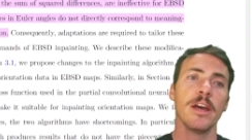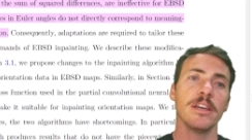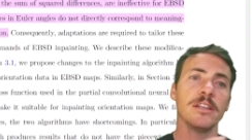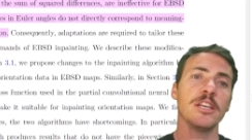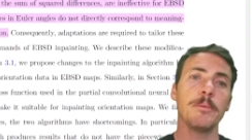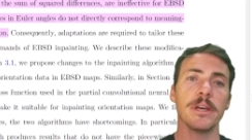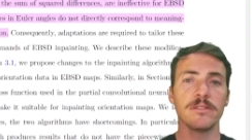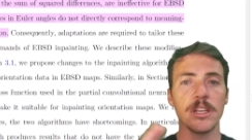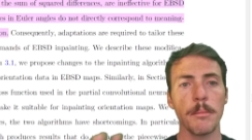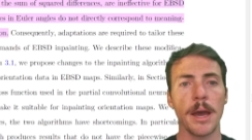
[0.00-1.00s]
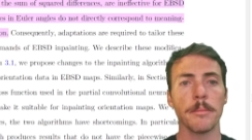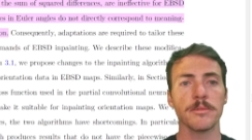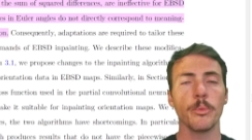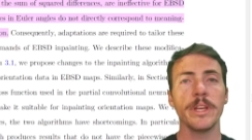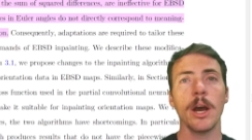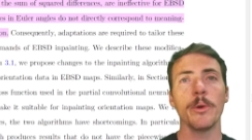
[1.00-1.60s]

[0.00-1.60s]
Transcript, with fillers: in EBSD maps, we now